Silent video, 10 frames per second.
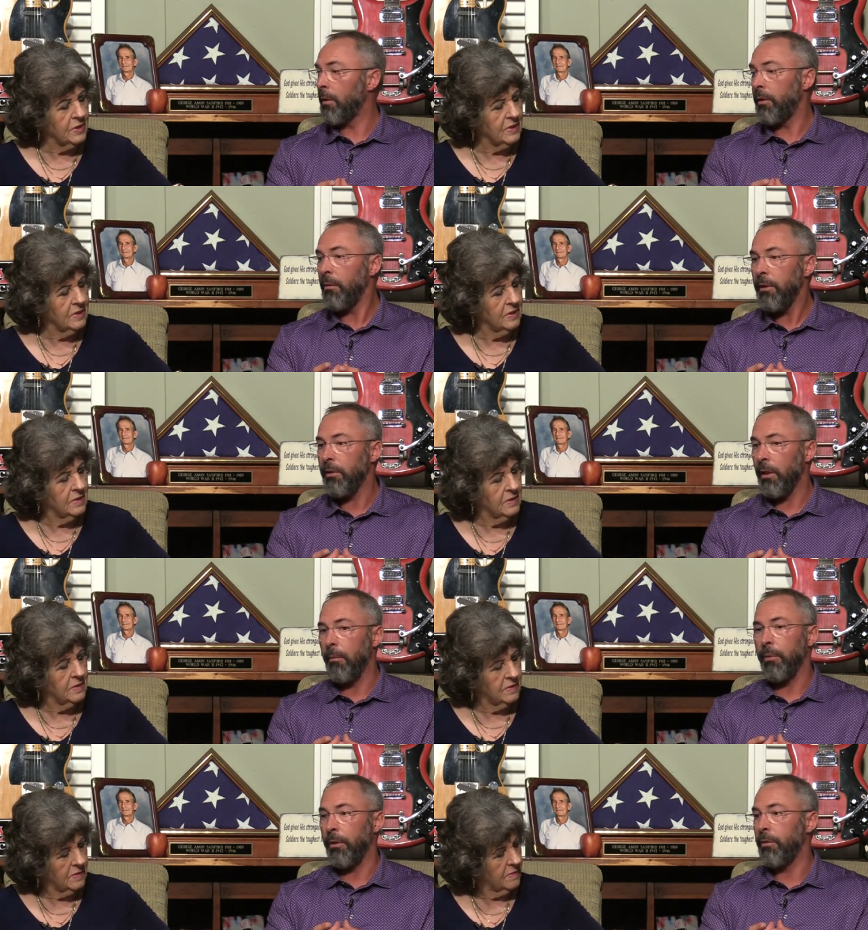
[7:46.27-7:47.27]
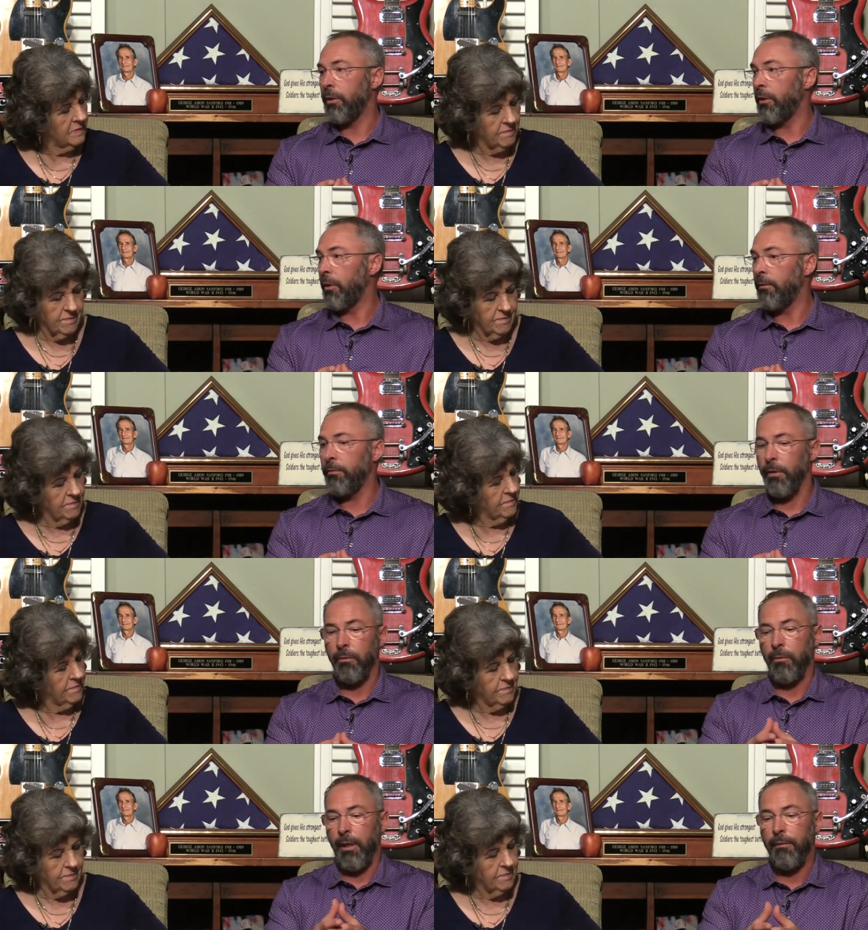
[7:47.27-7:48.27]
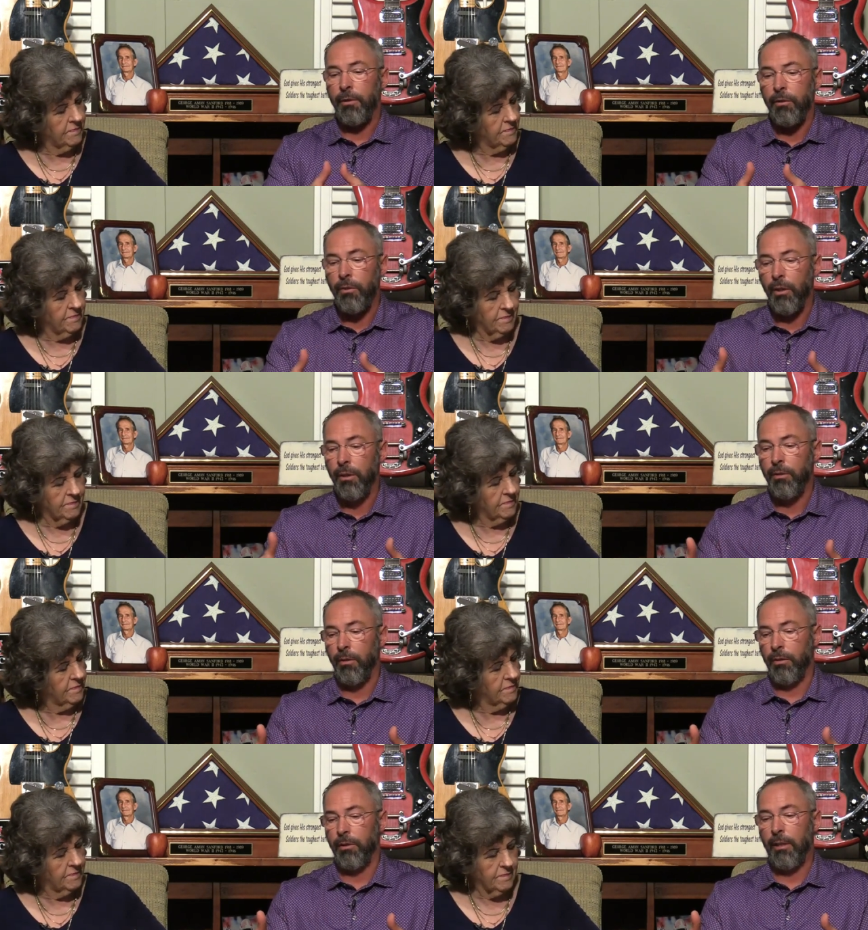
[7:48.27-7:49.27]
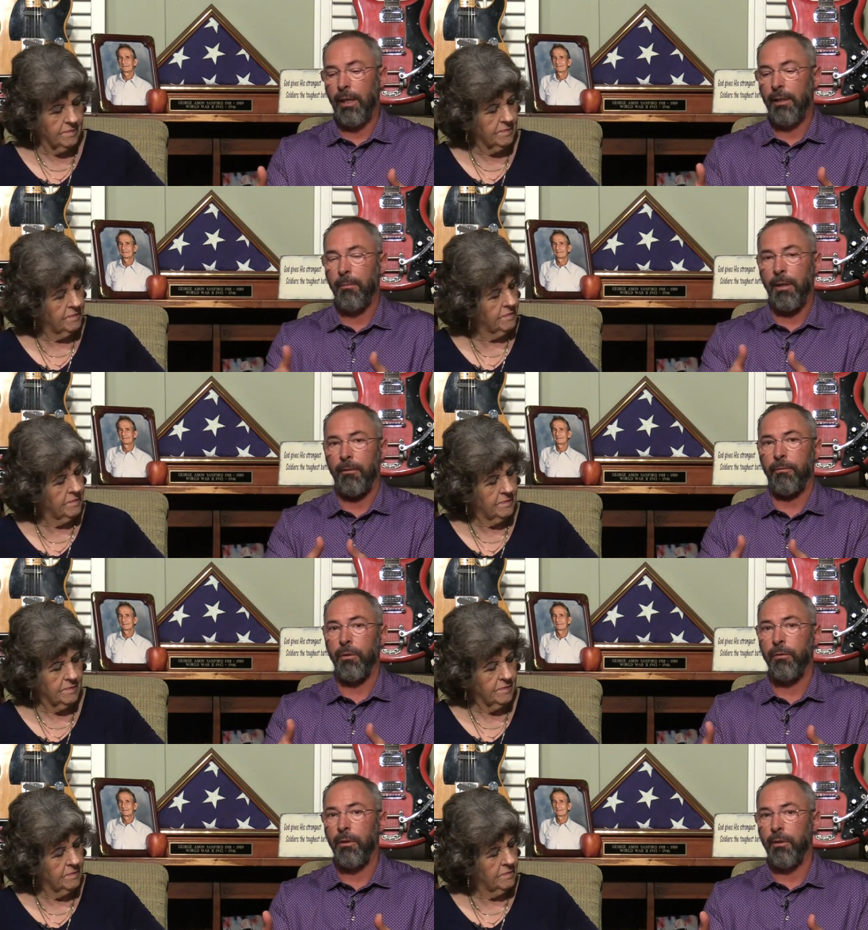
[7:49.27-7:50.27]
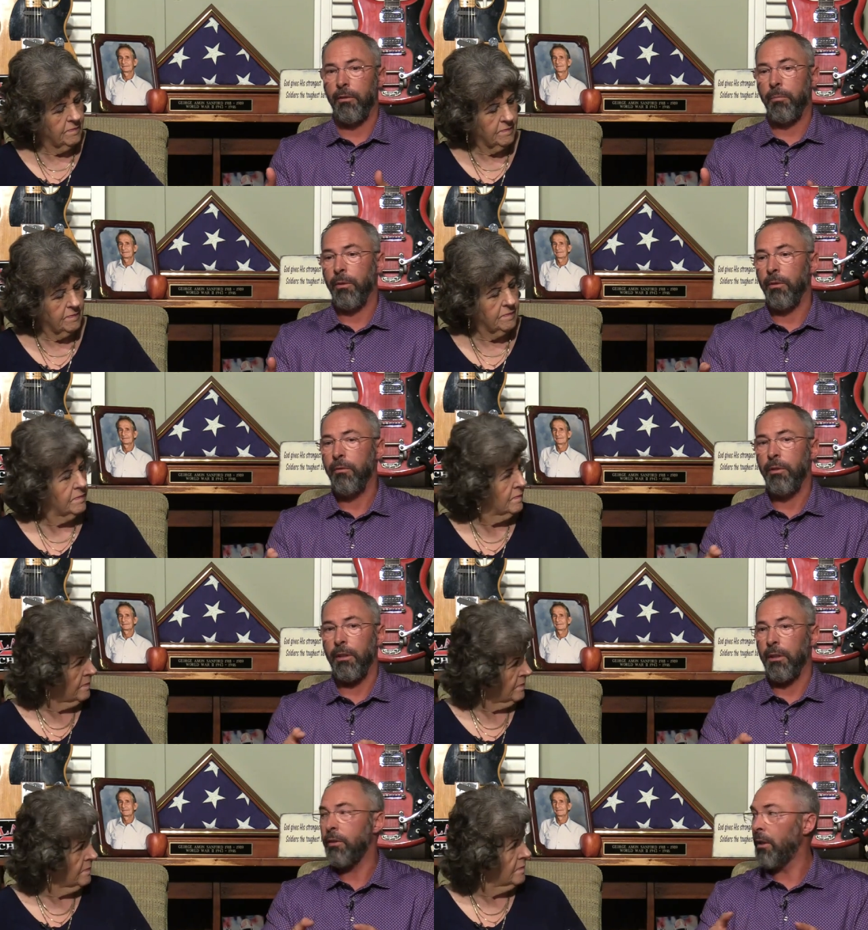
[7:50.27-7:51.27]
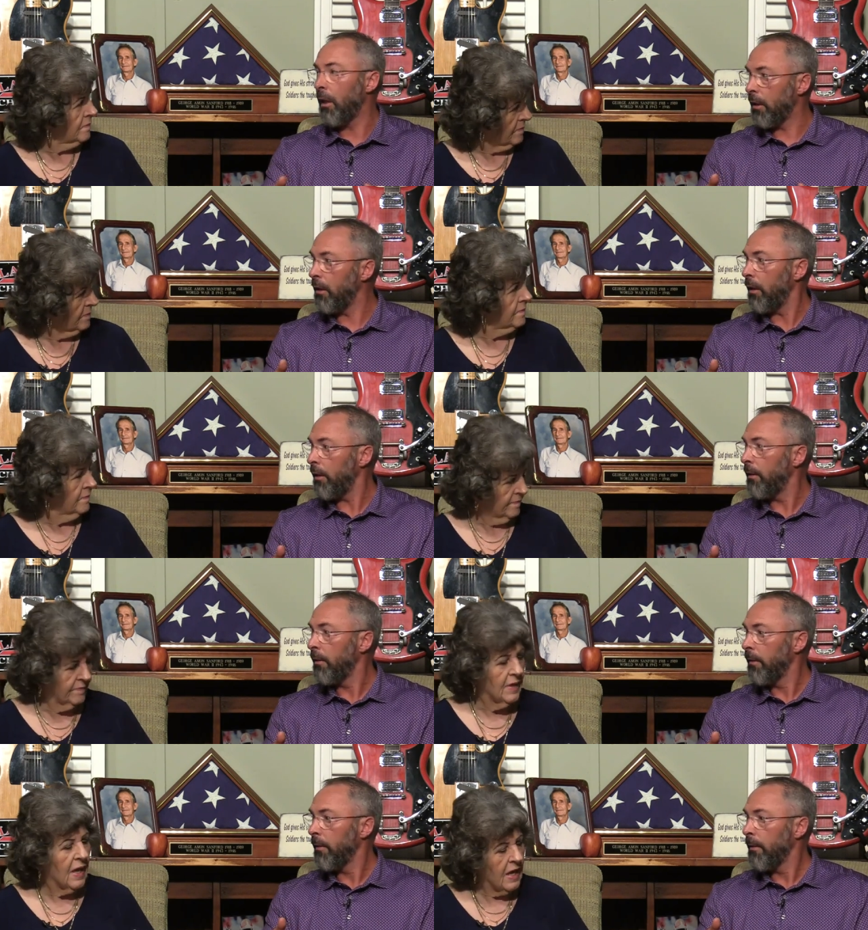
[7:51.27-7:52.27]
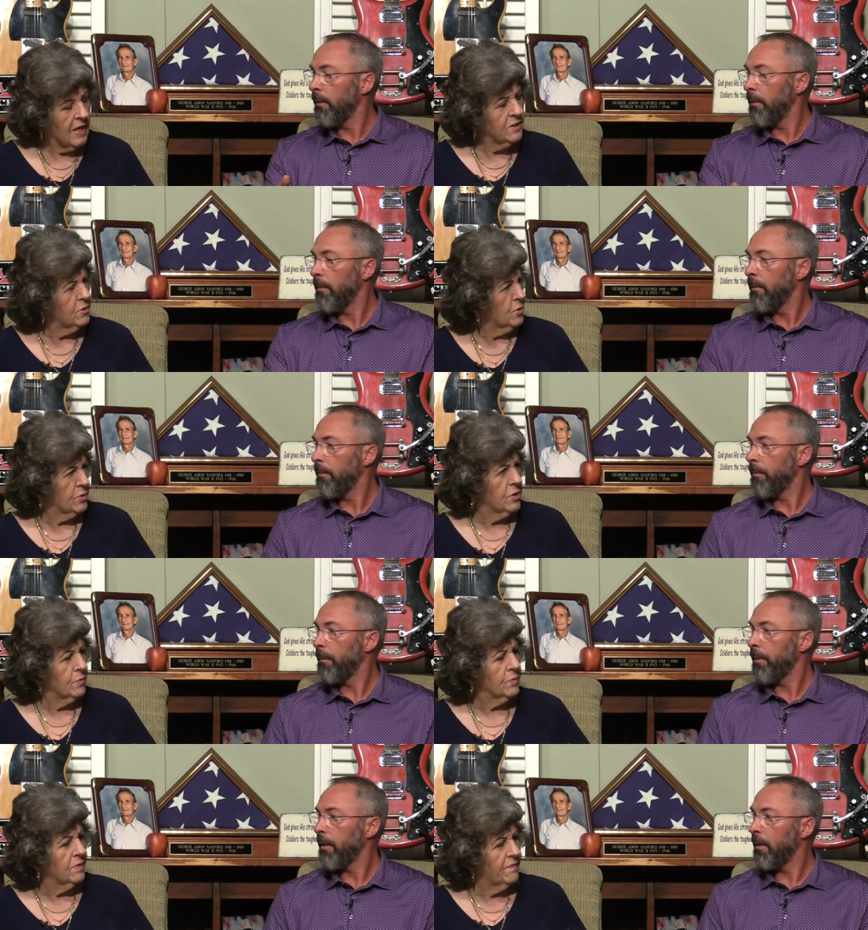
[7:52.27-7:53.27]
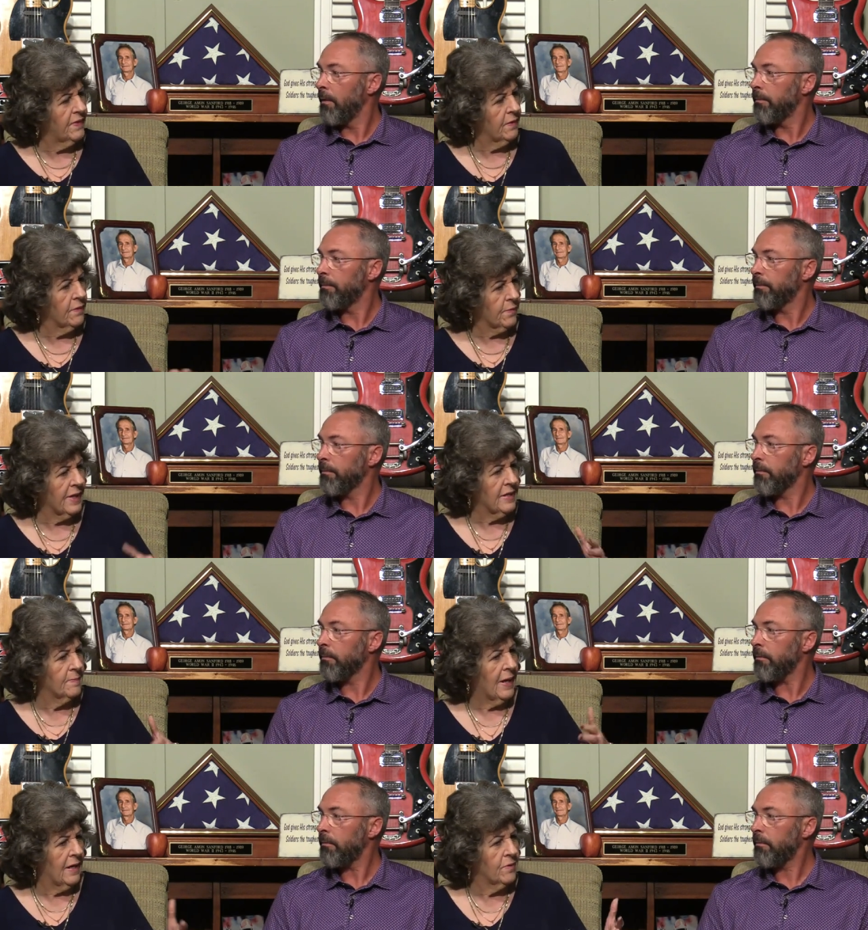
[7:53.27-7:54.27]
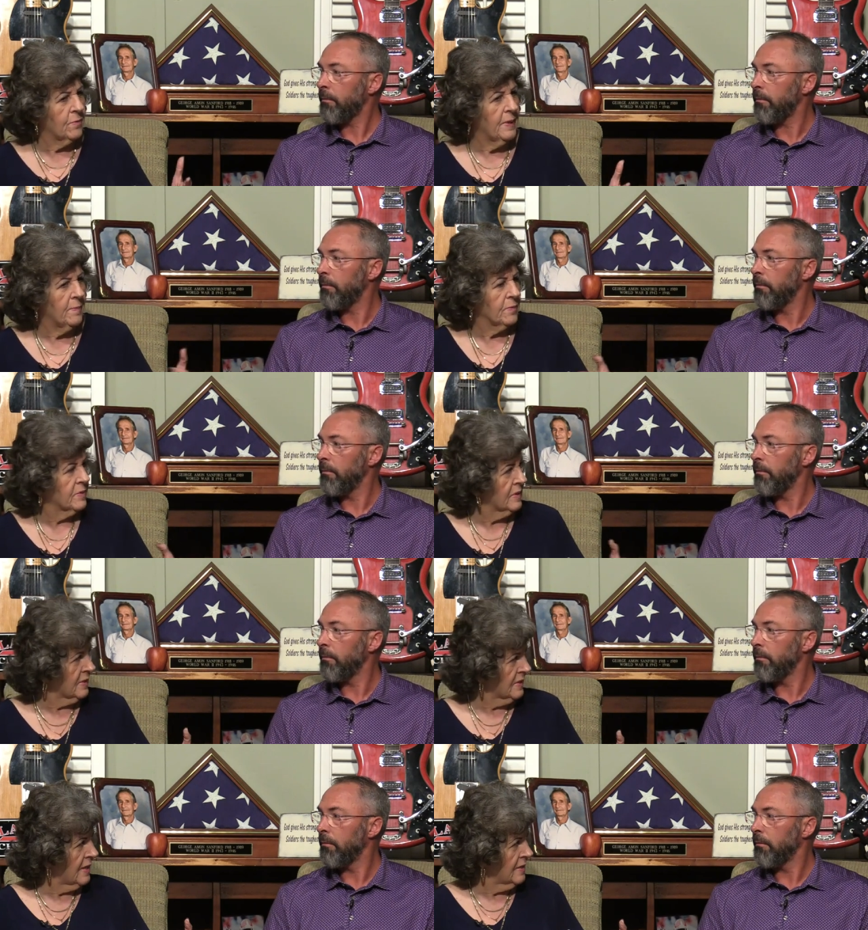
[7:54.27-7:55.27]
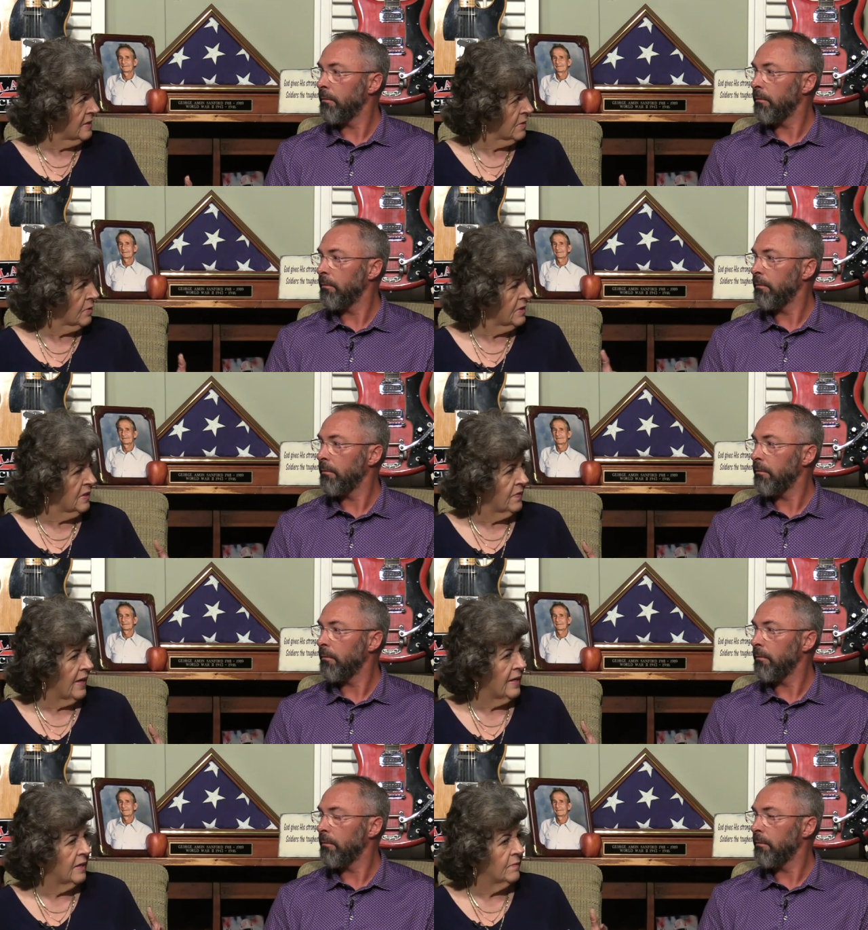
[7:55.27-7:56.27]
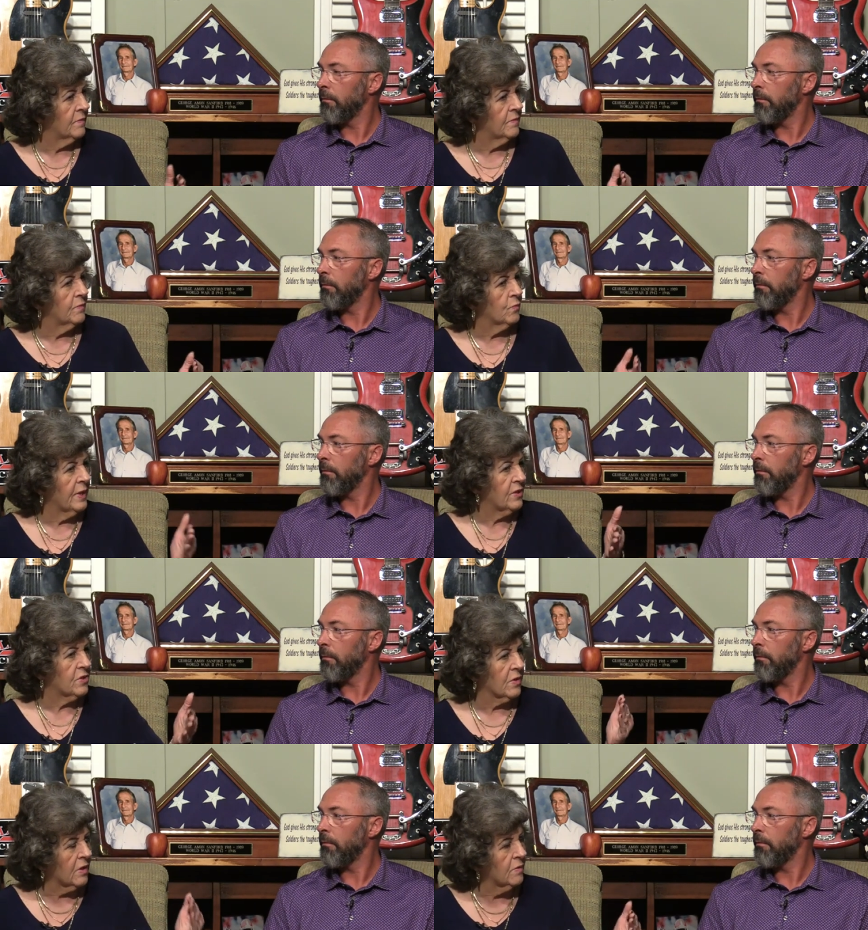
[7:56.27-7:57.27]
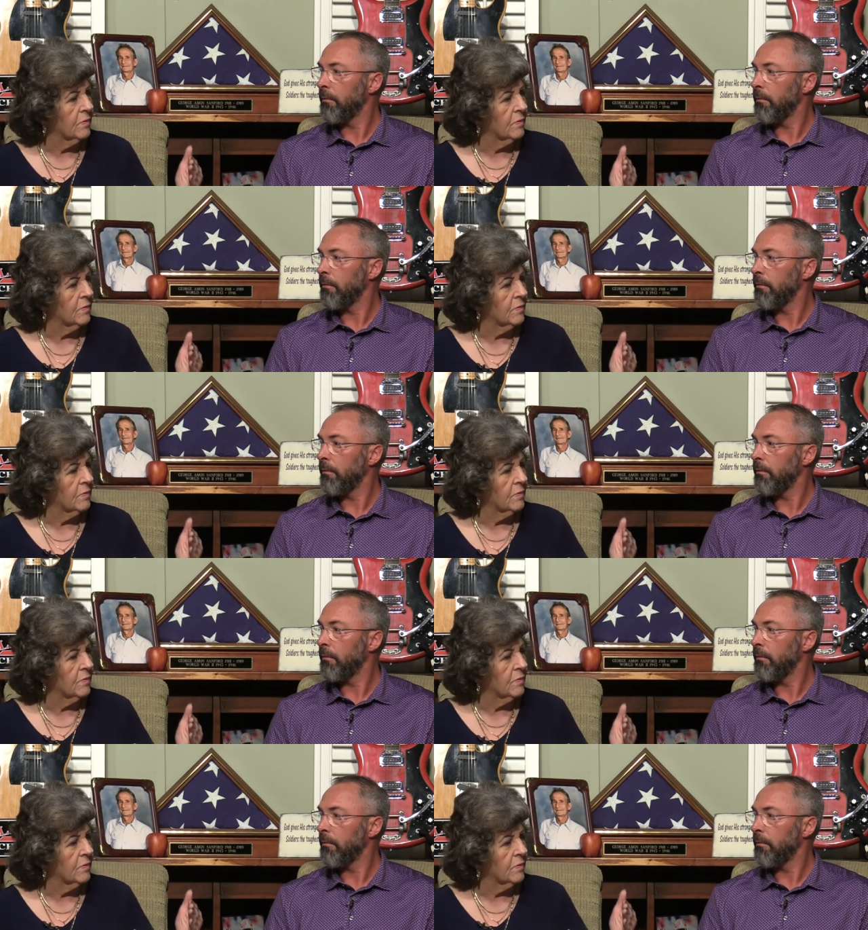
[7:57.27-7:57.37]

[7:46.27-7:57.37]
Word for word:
Speaker 1: What we're doing is not producing good fruit. We have to judge our society by the fruit that it's producing, and it's not good.
Speaker 2: Mm-hmm. Did your children feel threatened by other people's success, or did they reach their own